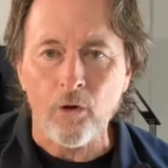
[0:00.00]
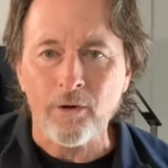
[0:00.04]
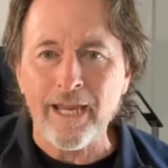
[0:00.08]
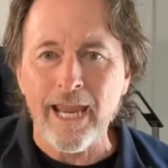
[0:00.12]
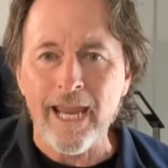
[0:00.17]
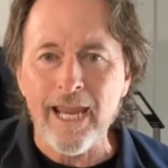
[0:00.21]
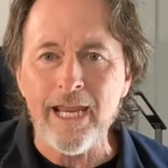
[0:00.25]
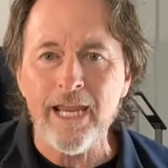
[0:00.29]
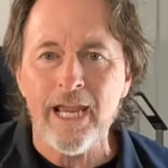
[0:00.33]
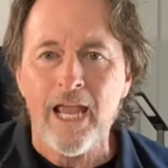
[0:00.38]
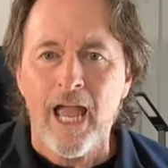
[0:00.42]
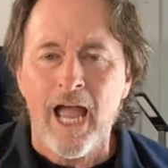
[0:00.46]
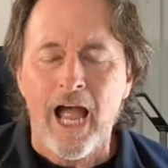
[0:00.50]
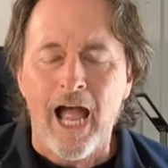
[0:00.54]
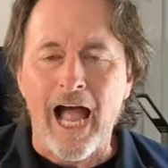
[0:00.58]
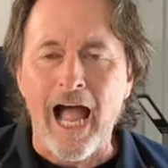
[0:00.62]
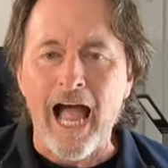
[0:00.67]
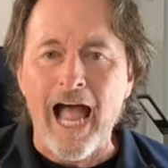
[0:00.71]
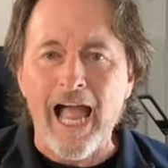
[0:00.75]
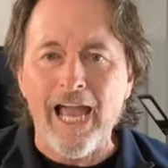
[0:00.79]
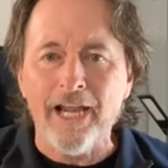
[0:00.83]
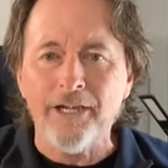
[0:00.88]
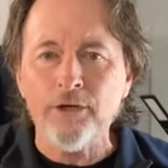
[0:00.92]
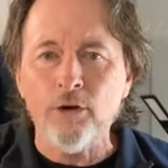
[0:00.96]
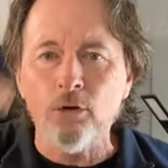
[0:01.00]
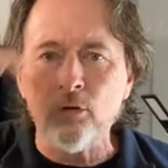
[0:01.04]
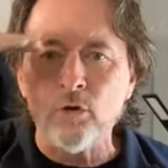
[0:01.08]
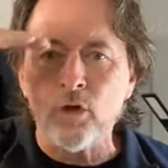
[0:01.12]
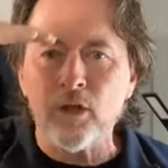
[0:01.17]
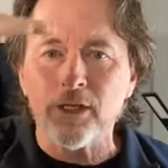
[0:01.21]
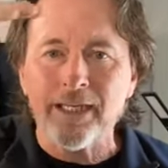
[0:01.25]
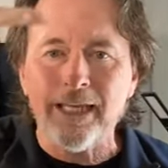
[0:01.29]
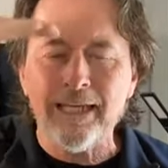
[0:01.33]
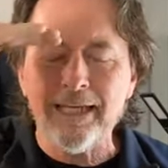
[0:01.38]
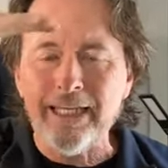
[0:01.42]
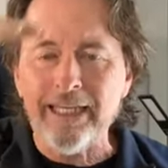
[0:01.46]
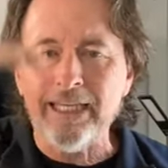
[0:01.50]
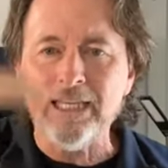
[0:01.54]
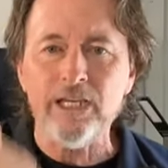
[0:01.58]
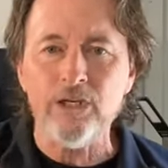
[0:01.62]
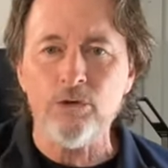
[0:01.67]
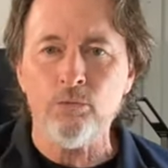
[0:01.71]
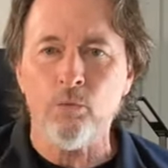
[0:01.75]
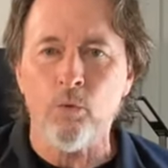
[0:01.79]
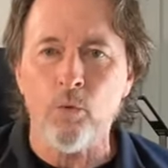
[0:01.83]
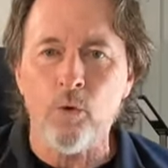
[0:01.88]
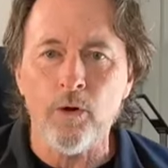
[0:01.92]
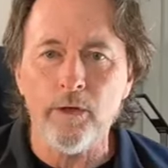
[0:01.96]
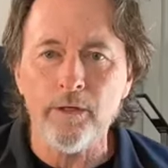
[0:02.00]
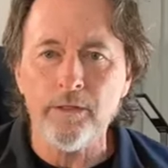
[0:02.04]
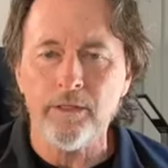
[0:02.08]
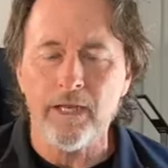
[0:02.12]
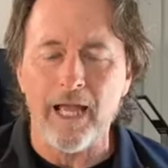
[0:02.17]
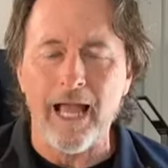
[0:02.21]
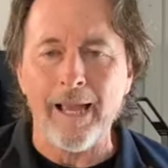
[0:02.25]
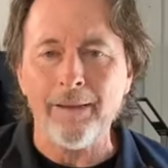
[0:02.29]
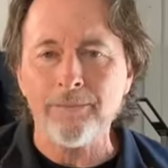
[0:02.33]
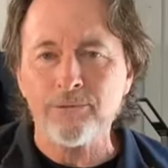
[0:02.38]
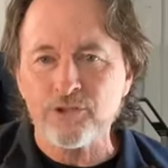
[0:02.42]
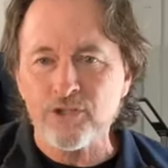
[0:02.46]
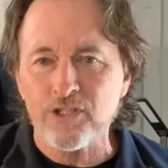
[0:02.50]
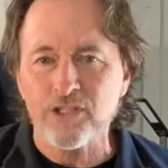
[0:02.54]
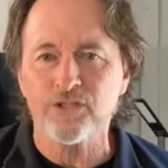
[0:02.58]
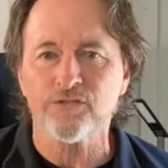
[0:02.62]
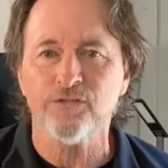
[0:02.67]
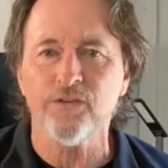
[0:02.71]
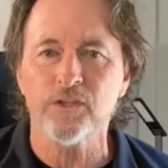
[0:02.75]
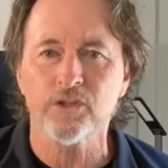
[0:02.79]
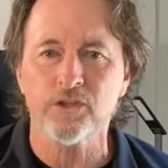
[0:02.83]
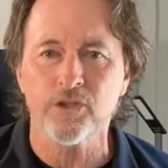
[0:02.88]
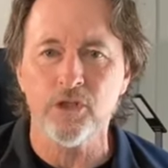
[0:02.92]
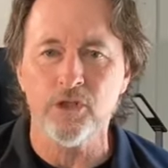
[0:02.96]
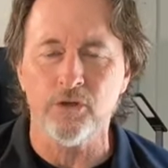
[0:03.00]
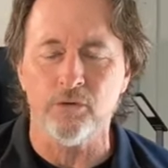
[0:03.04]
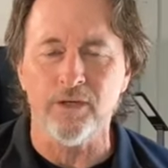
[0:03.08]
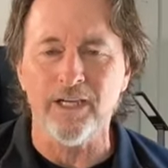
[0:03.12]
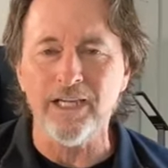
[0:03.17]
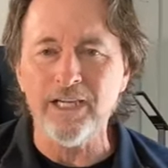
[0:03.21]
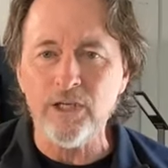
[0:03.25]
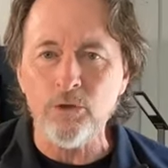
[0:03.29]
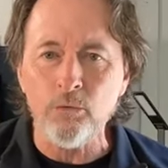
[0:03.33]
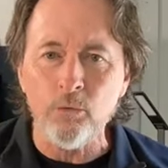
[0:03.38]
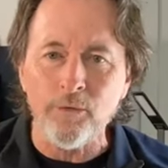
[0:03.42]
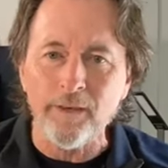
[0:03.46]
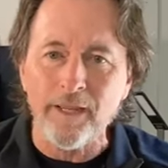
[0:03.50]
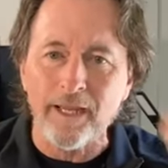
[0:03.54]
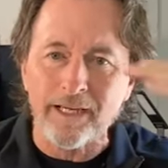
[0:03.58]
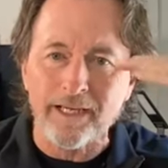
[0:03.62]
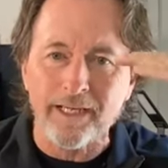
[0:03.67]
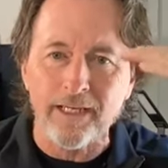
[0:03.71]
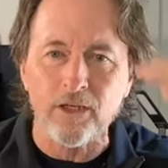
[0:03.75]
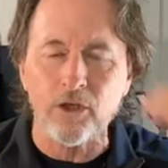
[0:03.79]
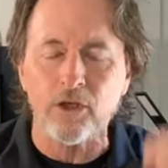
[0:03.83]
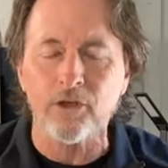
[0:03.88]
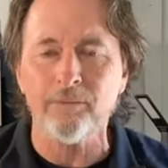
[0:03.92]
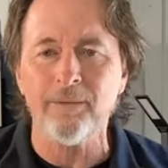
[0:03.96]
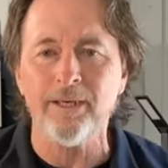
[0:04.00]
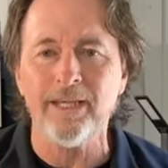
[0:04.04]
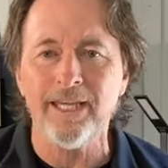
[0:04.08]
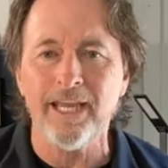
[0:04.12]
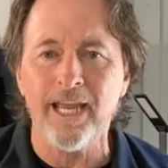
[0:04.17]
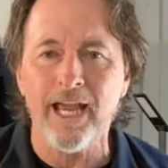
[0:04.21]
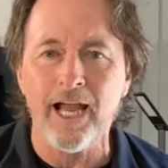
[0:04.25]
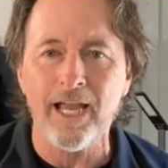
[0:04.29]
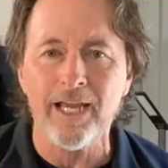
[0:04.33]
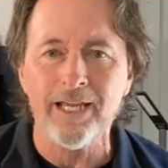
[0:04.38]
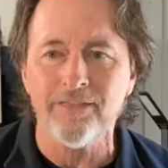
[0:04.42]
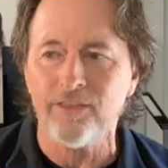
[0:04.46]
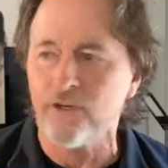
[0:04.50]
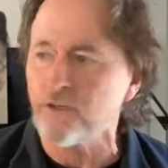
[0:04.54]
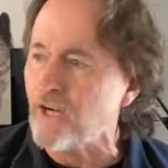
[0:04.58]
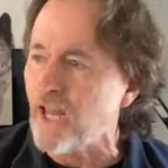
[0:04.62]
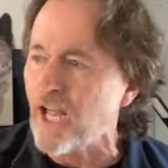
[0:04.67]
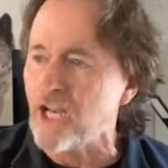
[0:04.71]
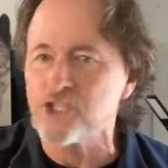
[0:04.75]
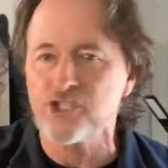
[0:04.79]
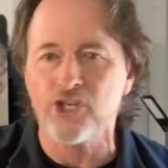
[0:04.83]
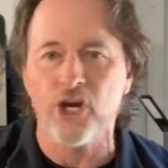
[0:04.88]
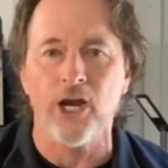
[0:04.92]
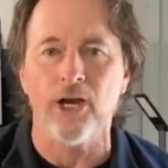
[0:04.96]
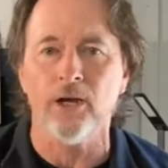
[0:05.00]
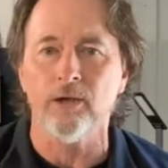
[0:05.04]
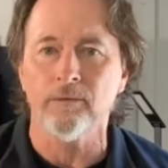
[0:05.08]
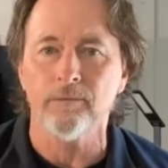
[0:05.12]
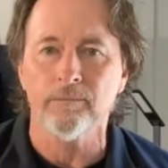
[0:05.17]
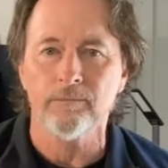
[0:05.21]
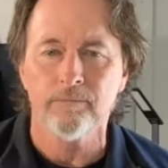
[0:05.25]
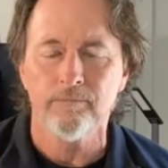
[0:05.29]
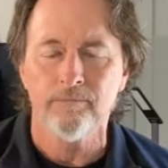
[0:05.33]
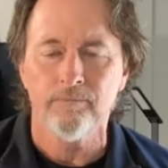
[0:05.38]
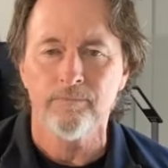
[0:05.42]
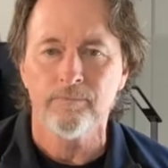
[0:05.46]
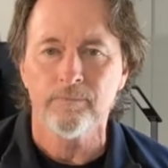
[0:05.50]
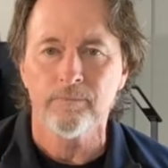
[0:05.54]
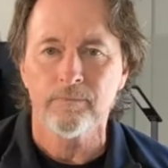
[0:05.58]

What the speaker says: Okay? I don't look at anyone, I'm 6'2". Anyone that can look me in the eye, they're not a child.